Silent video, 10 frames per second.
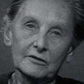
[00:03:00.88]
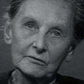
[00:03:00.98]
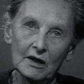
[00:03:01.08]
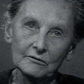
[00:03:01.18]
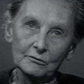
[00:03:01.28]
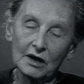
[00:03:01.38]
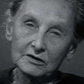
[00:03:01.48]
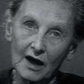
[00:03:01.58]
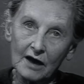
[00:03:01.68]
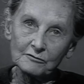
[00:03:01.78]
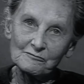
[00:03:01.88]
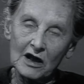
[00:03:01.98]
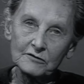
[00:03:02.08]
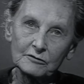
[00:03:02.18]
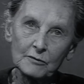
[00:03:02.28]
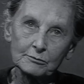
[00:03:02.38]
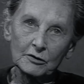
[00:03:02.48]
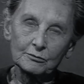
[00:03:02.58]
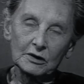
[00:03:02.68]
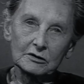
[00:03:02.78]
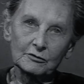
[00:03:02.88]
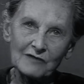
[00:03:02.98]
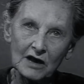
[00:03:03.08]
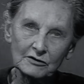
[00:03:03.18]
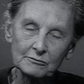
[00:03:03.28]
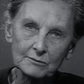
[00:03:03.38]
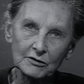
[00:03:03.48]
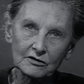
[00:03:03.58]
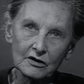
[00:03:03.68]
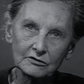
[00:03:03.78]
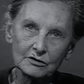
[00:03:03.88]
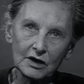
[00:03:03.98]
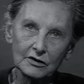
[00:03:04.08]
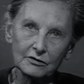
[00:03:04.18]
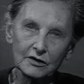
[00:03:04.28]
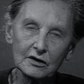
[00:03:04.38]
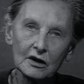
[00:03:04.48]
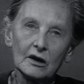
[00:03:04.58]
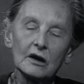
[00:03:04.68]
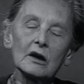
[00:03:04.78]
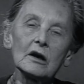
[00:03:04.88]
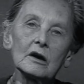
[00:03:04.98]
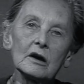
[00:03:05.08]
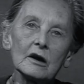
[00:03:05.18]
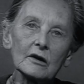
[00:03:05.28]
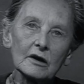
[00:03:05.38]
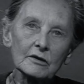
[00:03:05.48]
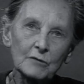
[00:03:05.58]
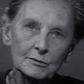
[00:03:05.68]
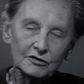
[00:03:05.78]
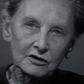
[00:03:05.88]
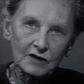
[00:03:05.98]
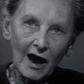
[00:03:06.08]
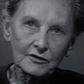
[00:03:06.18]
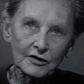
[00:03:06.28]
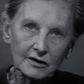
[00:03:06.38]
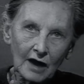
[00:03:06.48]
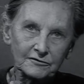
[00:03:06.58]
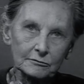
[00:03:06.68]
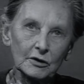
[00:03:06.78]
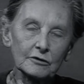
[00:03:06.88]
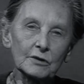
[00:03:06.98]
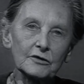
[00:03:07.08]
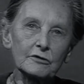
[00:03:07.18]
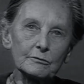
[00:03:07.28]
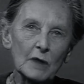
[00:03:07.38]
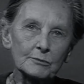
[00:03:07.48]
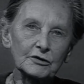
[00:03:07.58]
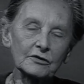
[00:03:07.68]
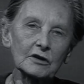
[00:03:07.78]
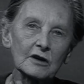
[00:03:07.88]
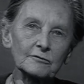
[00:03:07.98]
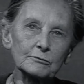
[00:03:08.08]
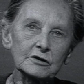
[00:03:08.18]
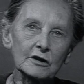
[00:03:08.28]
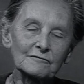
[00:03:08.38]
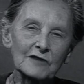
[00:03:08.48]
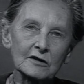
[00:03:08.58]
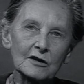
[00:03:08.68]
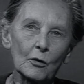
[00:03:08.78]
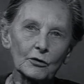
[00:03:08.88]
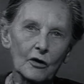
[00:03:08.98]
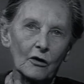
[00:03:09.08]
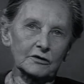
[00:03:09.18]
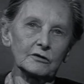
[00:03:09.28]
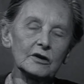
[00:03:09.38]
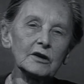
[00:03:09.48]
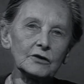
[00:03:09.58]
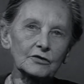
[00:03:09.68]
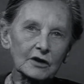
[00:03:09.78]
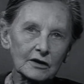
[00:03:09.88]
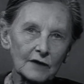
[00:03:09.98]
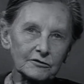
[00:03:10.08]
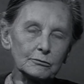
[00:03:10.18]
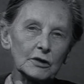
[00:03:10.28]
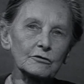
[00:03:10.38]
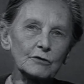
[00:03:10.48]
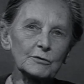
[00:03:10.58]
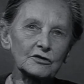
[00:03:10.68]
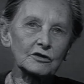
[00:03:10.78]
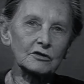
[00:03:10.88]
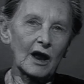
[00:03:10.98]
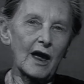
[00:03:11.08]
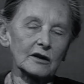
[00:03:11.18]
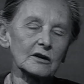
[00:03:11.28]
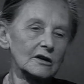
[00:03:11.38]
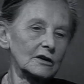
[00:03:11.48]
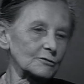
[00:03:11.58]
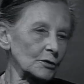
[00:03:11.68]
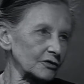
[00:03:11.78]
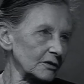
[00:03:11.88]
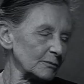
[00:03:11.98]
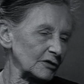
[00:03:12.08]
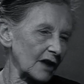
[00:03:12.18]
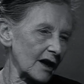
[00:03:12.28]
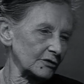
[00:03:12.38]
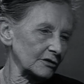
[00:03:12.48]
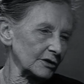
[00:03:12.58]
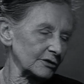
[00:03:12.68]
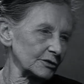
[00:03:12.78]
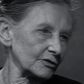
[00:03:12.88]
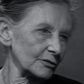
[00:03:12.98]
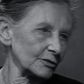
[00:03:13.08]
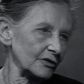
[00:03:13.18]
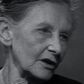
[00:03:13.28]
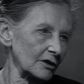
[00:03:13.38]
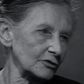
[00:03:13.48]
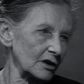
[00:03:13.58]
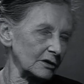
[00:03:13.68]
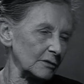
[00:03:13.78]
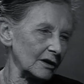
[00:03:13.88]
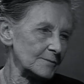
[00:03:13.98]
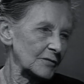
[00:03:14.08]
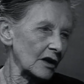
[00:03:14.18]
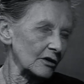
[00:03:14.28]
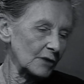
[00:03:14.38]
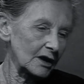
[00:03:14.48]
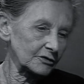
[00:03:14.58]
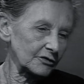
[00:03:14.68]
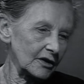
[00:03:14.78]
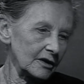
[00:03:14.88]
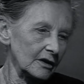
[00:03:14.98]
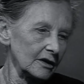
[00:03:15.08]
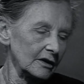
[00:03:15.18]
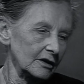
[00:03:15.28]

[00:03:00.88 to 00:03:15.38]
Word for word: uh, we're tired of private members' bills, private members can't do anything. We must attack the government, whether the members of the government are friendly or not. It's the government we must attack. And of course, Mr. Asquith was, was the arch enemy. Whereas the